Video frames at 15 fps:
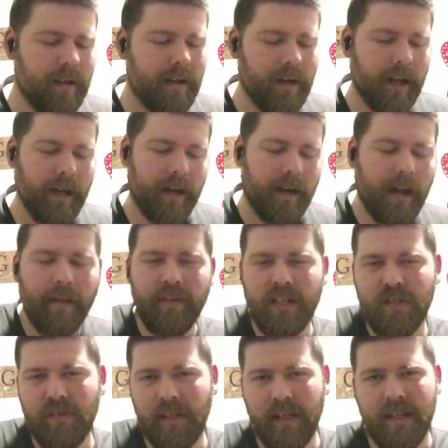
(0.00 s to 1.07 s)

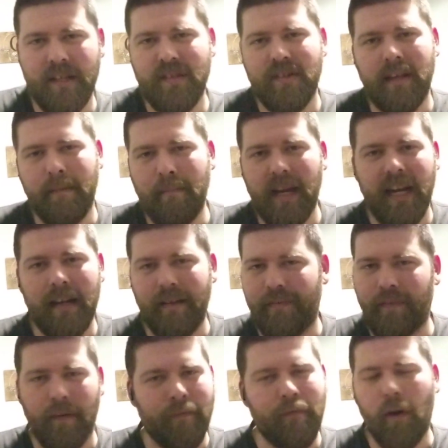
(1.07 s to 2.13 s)
Obviously, because they made it
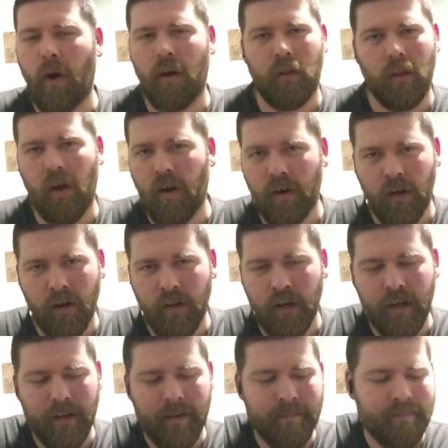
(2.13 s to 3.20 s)
for far
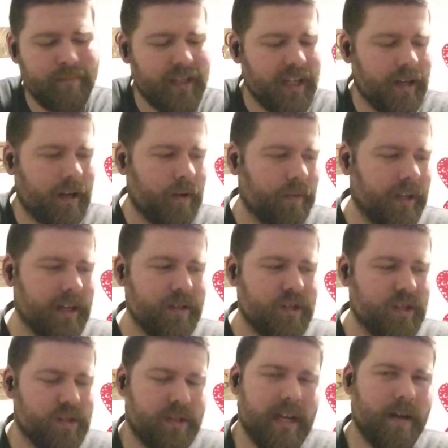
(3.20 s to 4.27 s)
longer, and, you know,
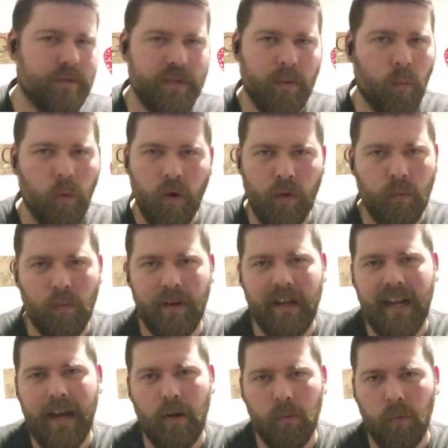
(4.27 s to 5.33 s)
that was the
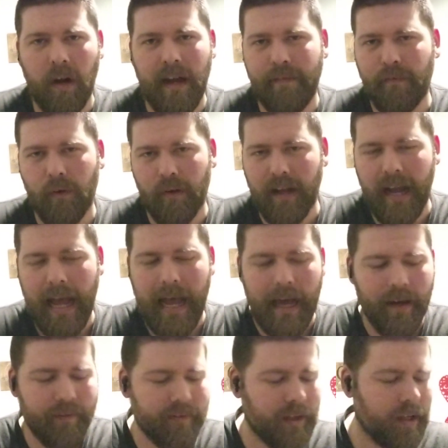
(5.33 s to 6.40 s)
world-renowned rifle to
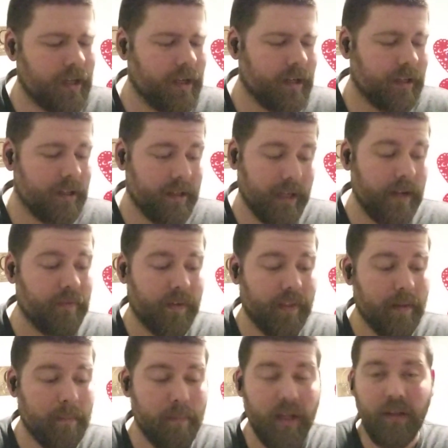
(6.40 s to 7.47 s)
have. Even
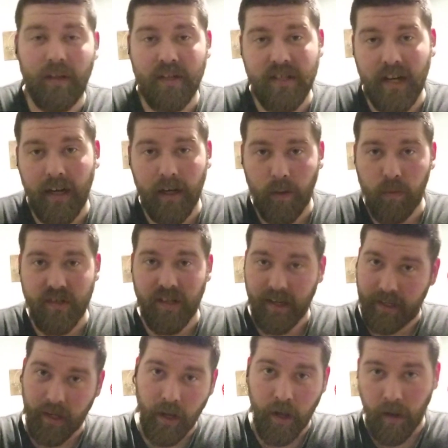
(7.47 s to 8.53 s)
the military was
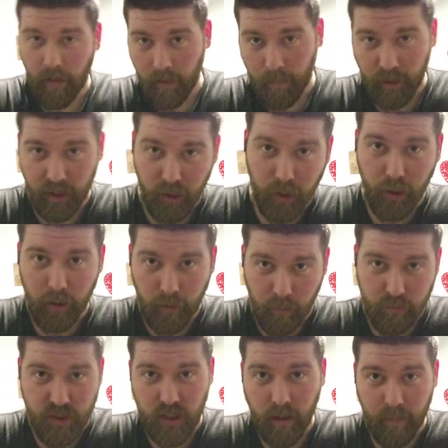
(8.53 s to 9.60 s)
like, yeah, let me get in
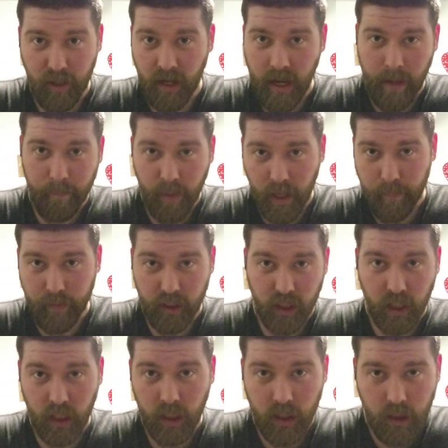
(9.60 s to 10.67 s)
on some of that, baby
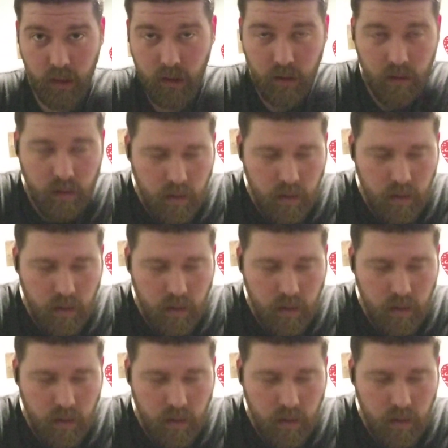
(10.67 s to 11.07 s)
girl.